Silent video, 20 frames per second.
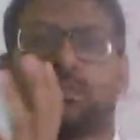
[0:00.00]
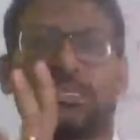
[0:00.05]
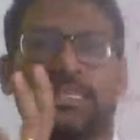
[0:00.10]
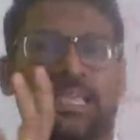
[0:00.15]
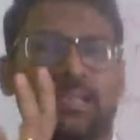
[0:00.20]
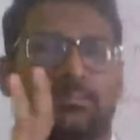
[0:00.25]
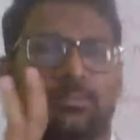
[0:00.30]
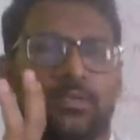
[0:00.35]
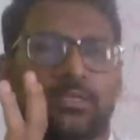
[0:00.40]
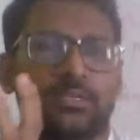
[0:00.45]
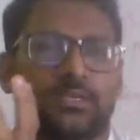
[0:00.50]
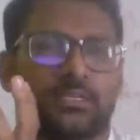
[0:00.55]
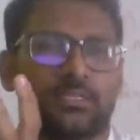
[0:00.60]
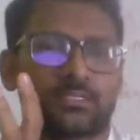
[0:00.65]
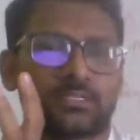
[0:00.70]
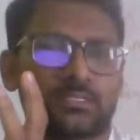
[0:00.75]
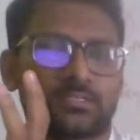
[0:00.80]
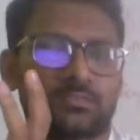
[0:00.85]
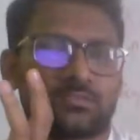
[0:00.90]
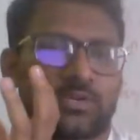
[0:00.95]

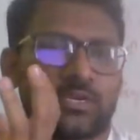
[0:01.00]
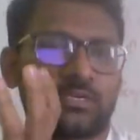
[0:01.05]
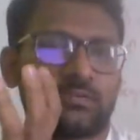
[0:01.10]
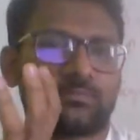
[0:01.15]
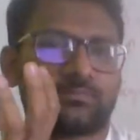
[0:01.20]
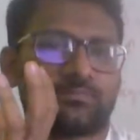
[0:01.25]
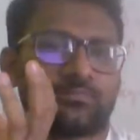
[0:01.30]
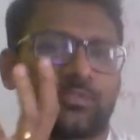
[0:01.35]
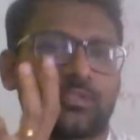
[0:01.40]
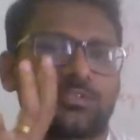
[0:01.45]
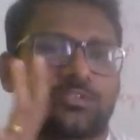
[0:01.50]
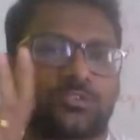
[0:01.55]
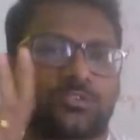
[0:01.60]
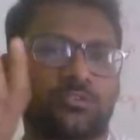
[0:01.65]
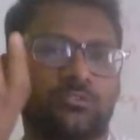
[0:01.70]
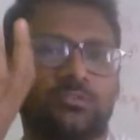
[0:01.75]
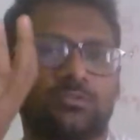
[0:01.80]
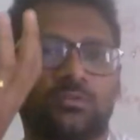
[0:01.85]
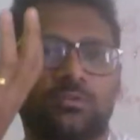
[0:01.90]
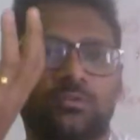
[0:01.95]
capillaries, right?
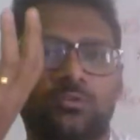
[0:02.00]
So